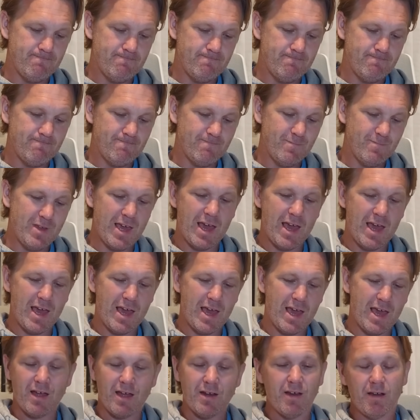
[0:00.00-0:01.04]
Yeah,
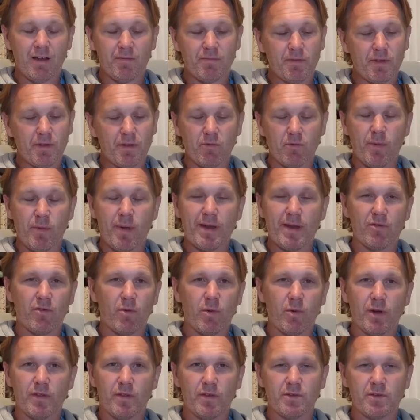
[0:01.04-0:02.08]
and I think Romania are
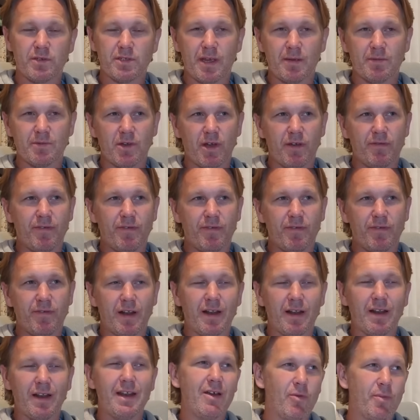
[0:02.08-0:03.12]
one of those teams that I feel a
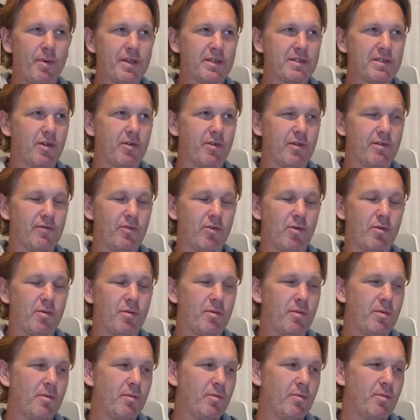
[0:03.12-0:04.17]
little bit sorry for,
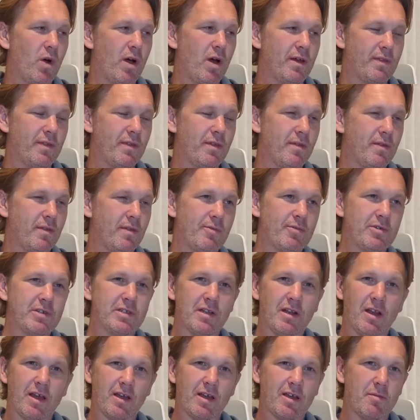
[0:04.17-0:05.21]
why that there
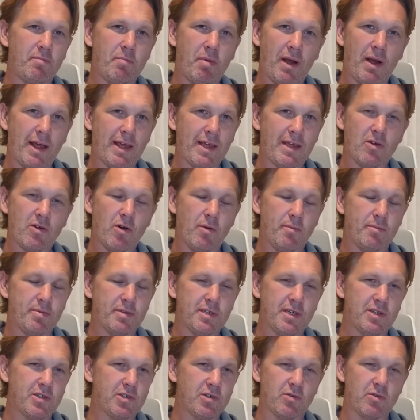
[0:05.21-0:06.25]
isn't like a plate
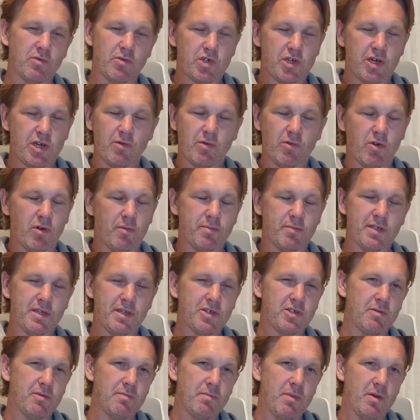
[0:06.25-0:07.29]
competition or a shield
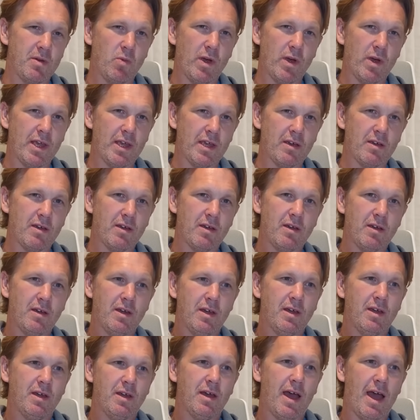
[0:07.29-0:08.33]
competition midweek
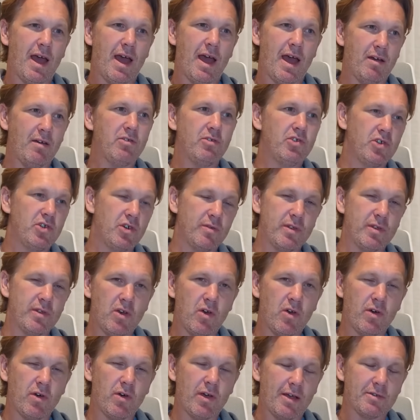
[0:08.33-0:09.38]
during the
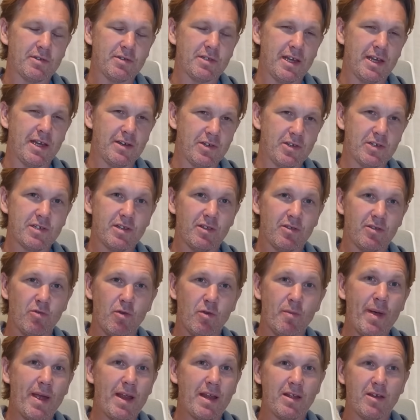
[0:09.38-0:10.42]
knockout stages, so that
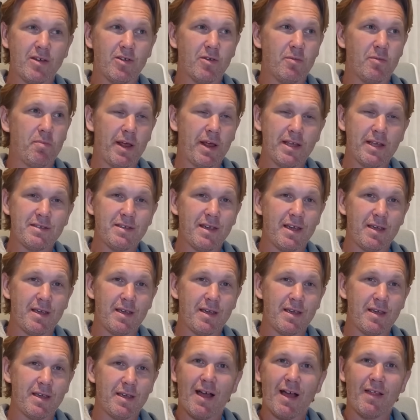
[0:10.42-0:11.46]
Romania could play teams
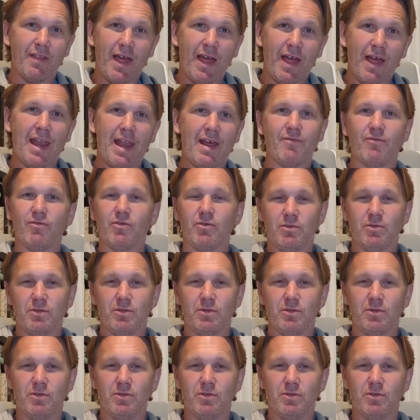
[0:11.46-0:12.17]
at their level